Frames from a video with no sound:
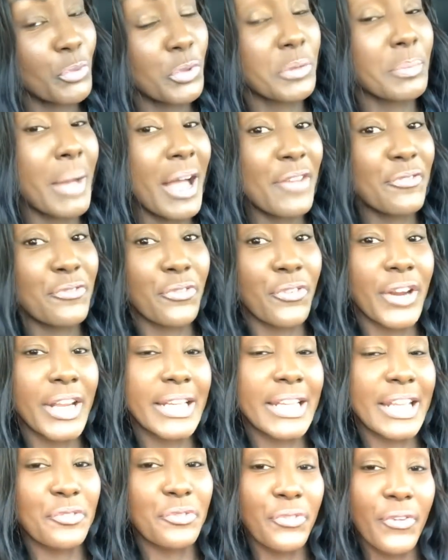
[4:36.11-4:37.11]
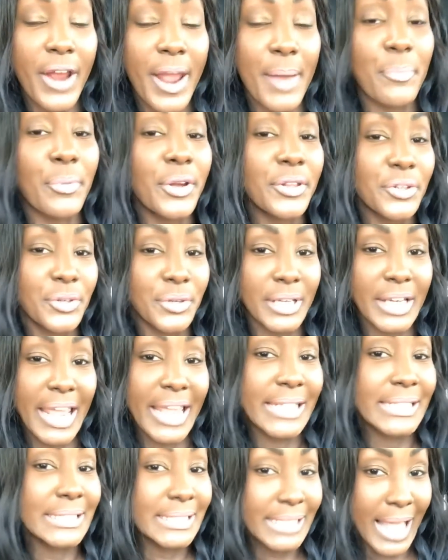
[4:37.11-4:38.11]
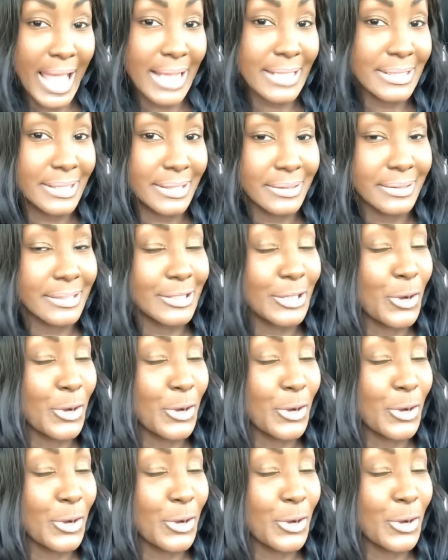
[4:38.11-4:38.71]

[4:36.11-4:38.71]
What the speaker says: with my friend and frat brother Nate Jackson.